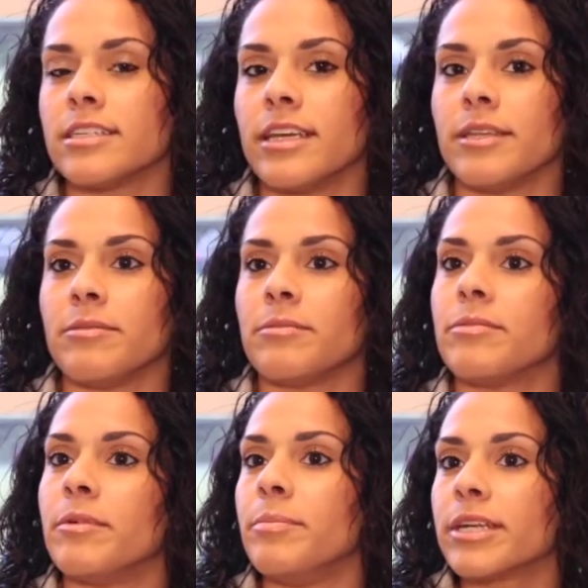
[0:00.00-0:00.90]
in
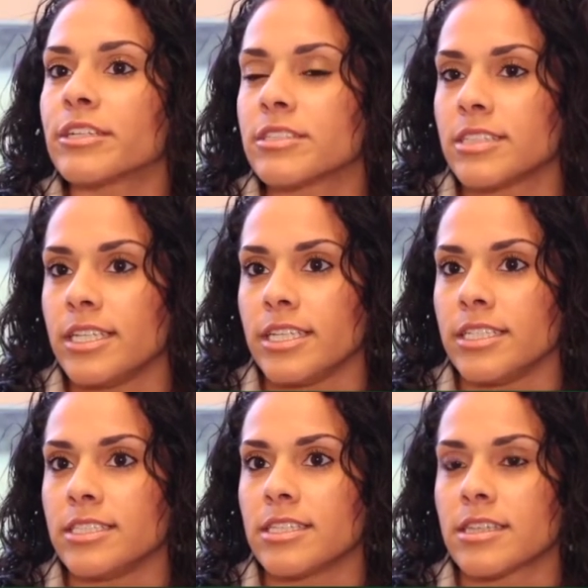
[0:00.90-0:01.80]
the bigger
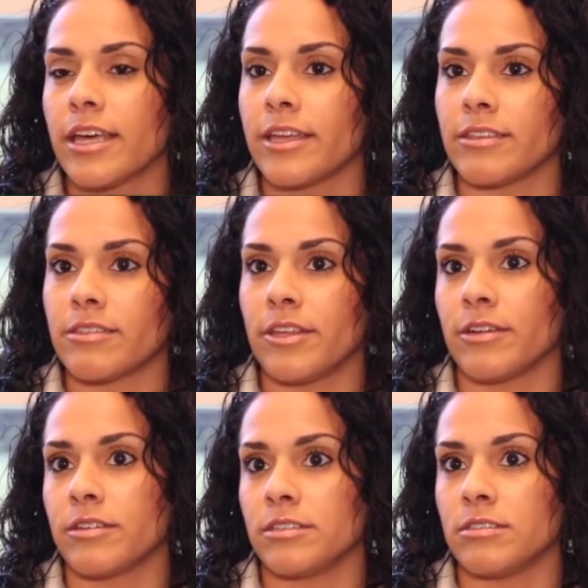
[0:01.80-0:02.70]
cities that
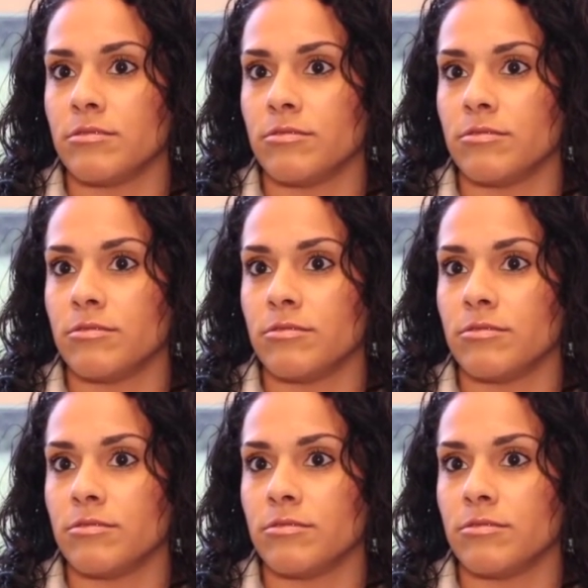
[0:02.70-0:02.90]
there's